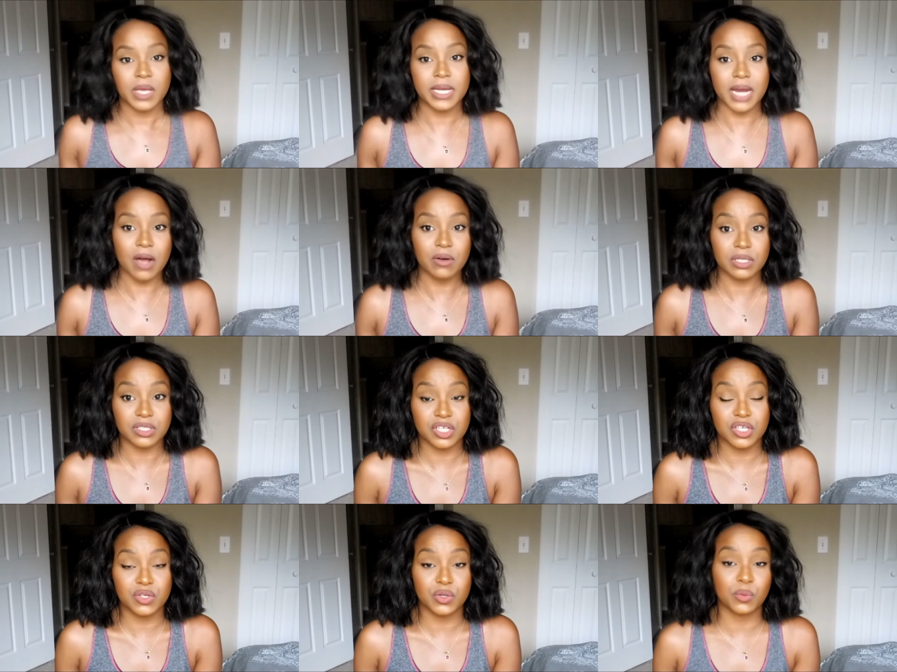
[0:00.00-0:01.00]
and I'll
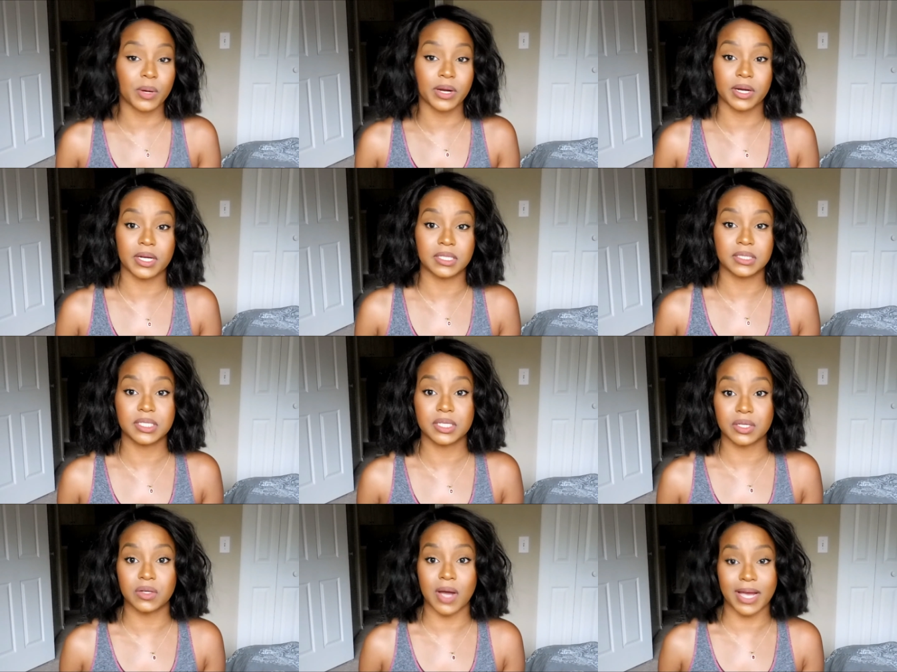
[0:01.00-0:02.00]
continue to wear it
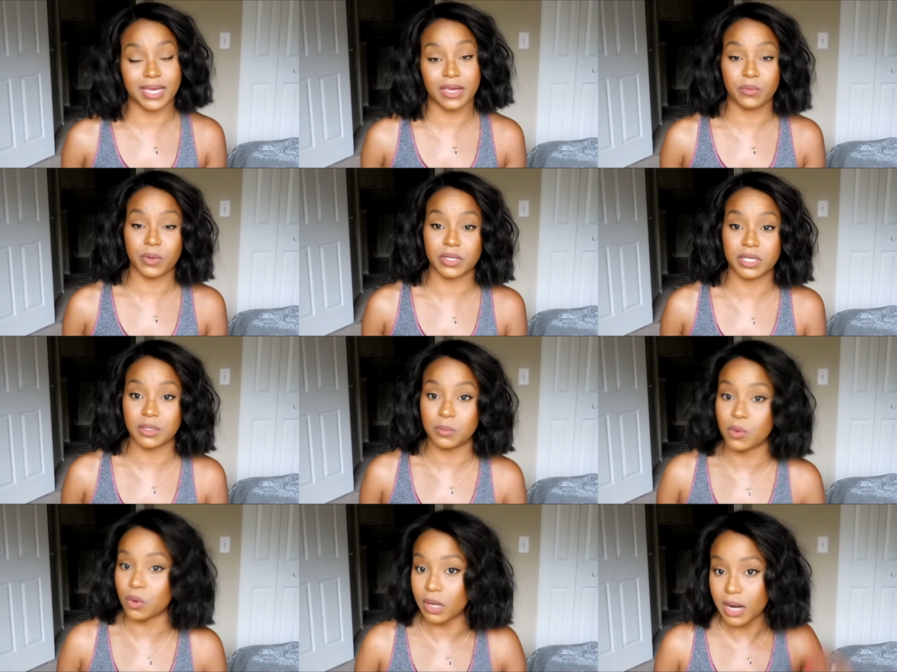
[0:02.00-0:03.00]
until I can't wear it
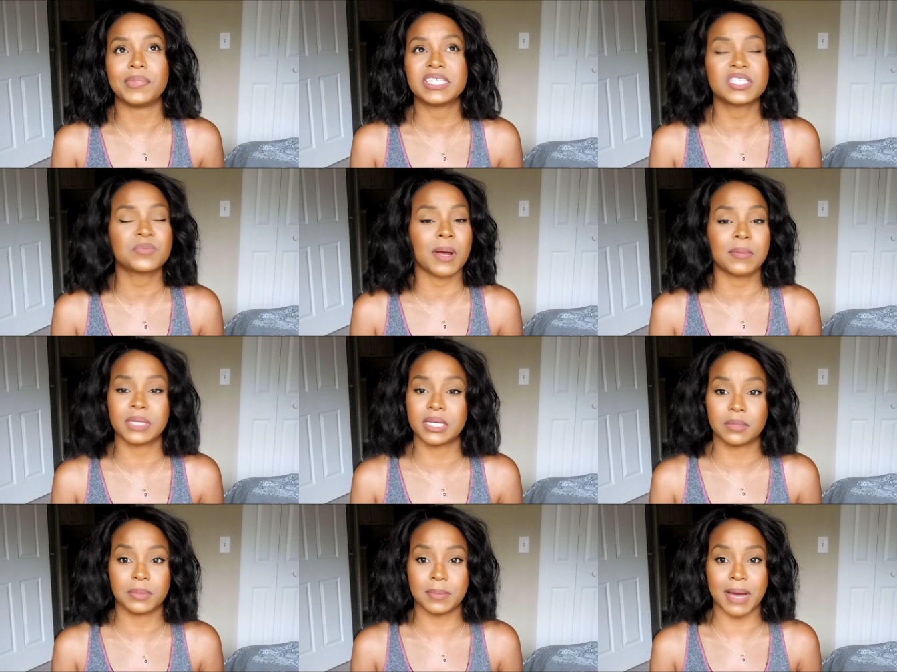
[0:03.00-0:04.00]
anymore. This is probably
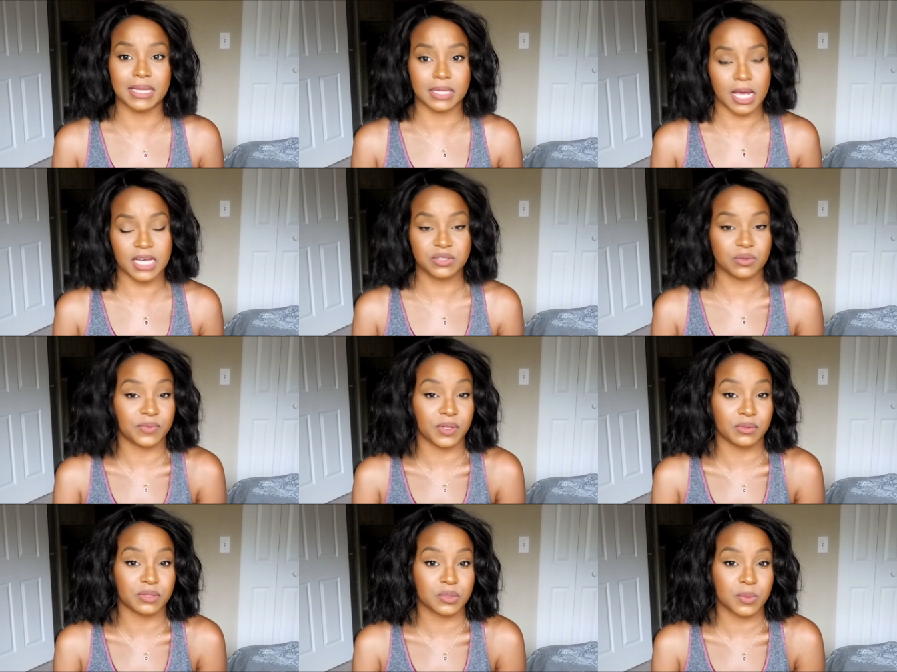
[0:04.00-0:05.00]
going to be my last review
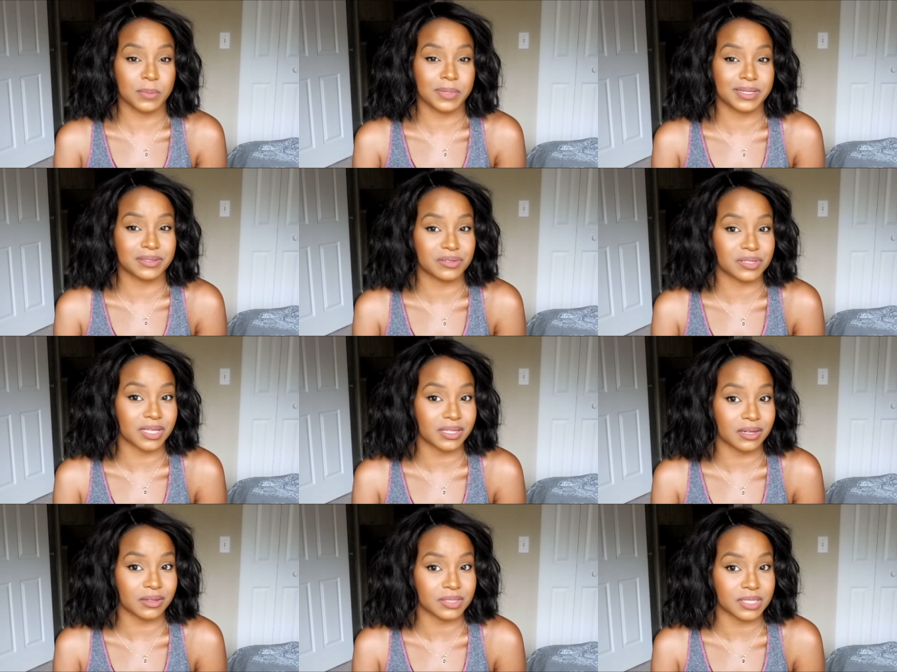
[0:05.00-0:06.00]
on this wig because there's
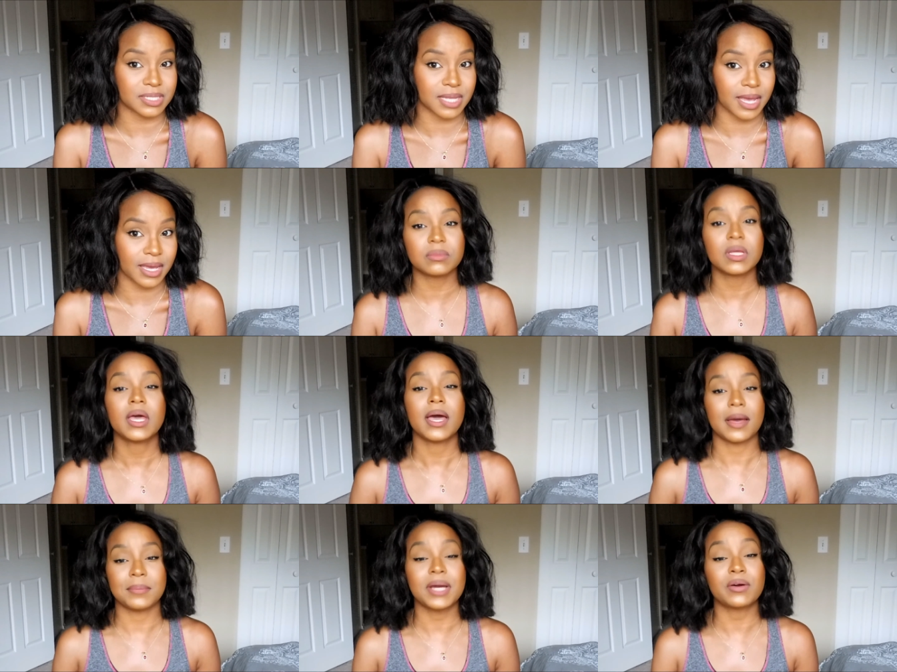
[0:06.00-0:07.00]
nothing else to say.
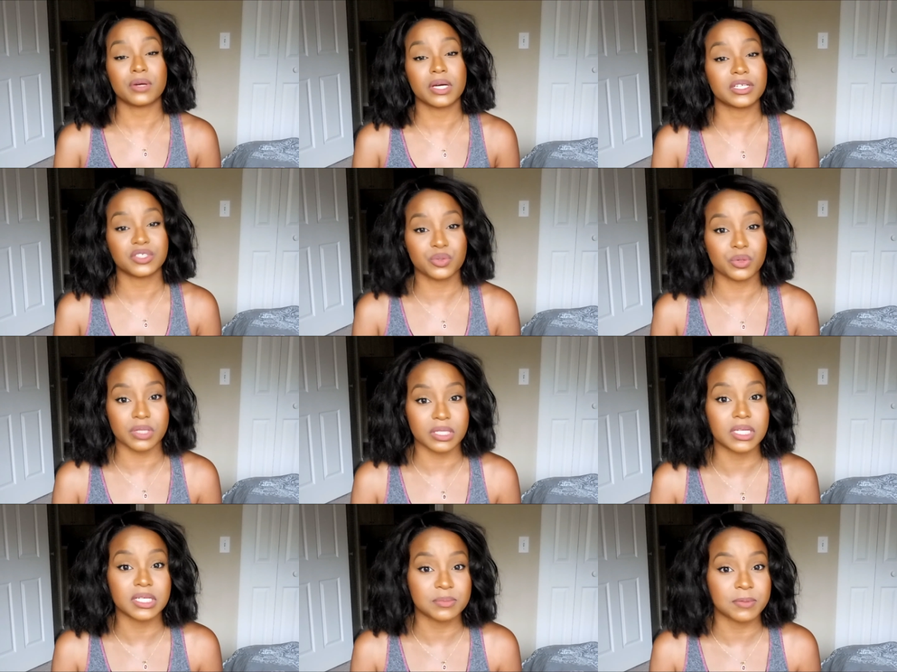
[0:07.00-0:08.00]
I'm not going to cut it shorter than
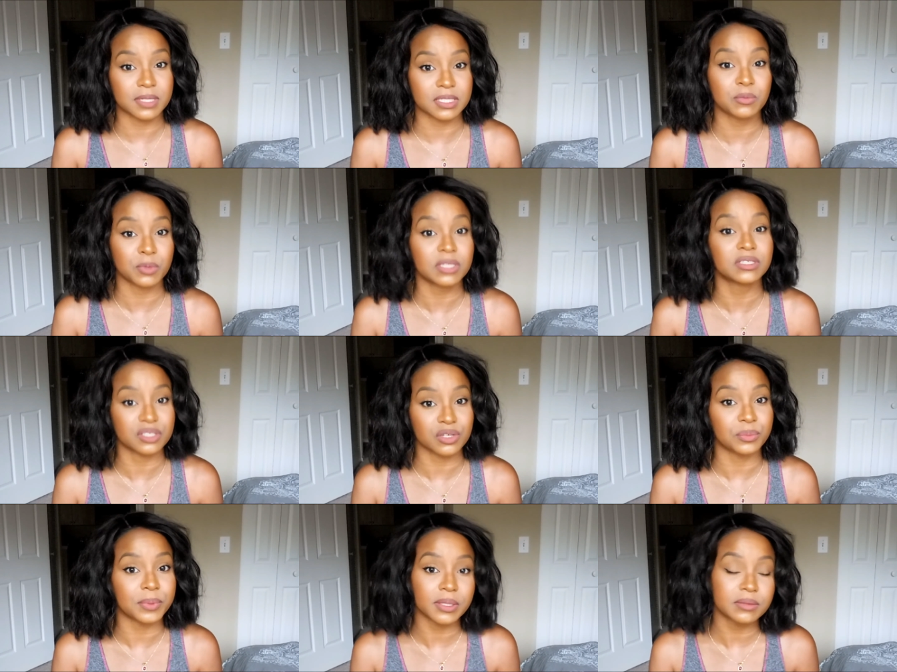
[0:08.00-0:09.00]
this because it would look
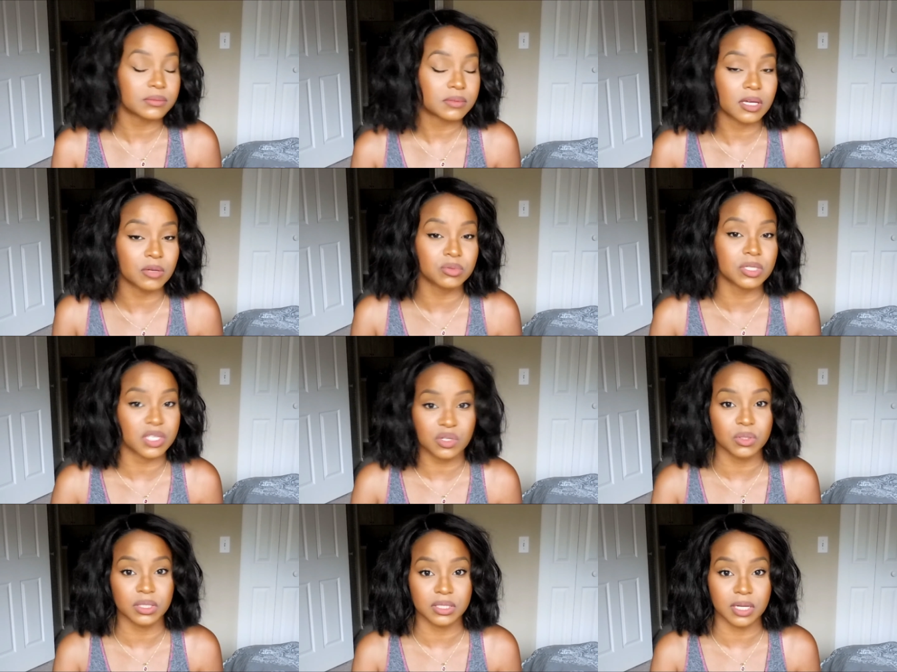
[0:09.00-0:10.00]
stupid. It would just
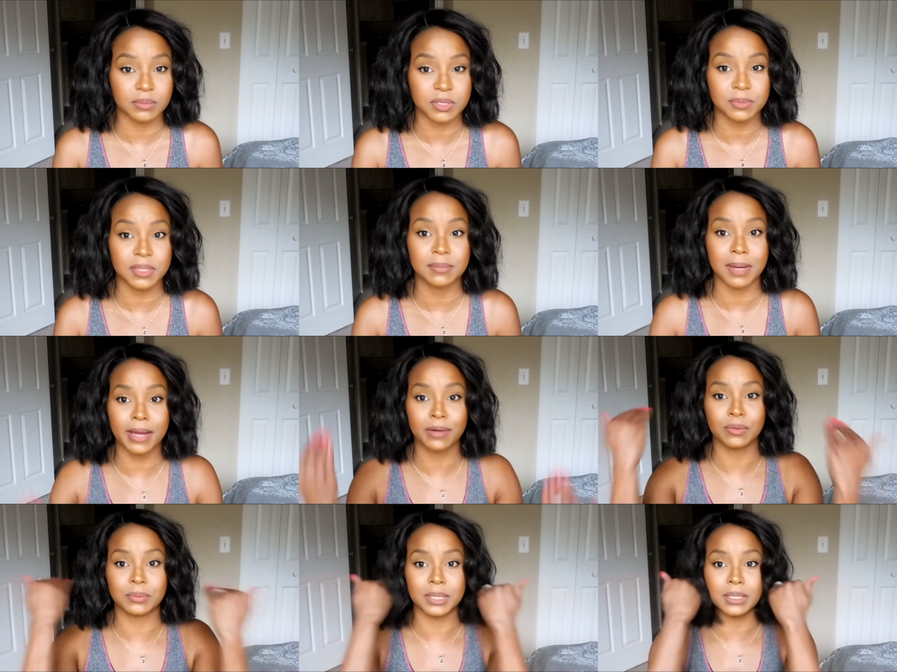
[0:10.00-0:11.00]
look dumb to me. My hair
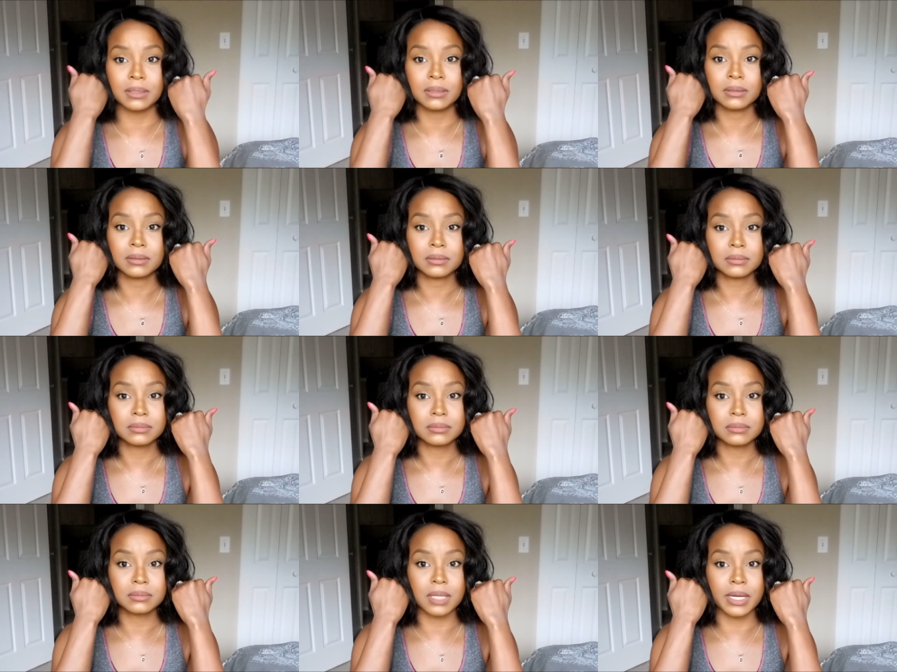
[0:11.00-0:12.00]
will be
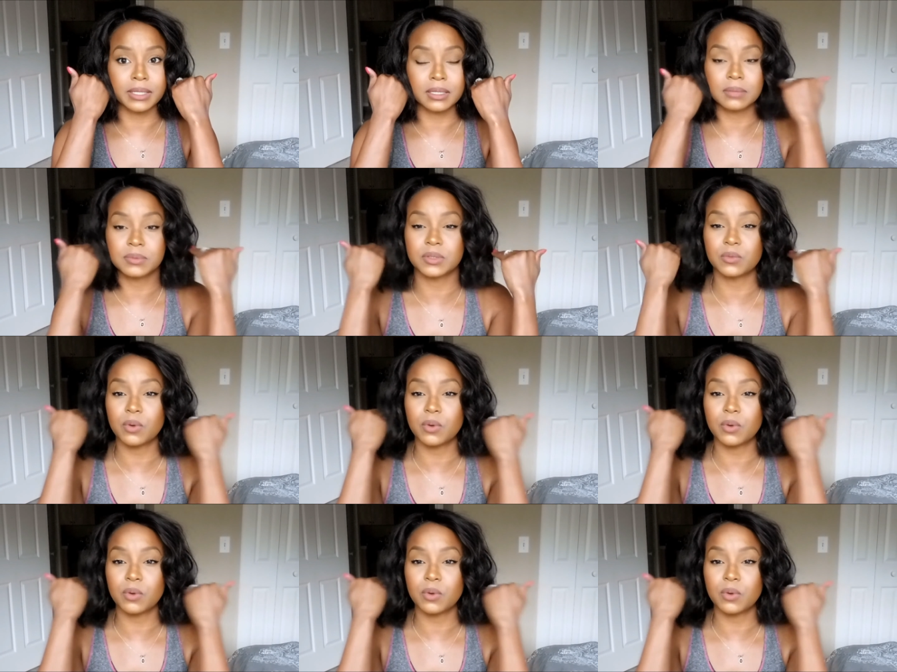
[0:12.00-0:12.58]
like up to,